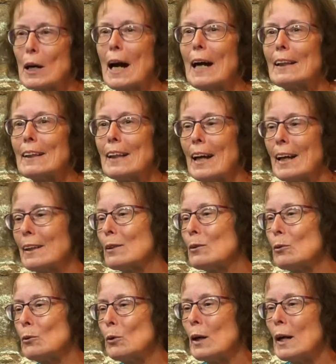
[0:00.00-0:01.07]
I'd like
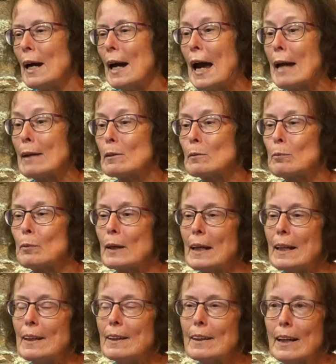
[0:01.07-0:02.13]
to
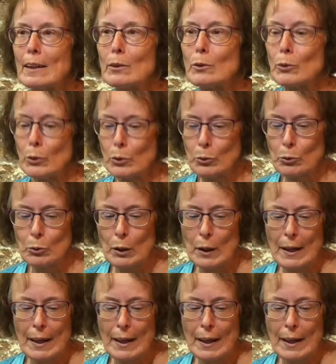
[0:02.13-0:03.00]
explain that to you,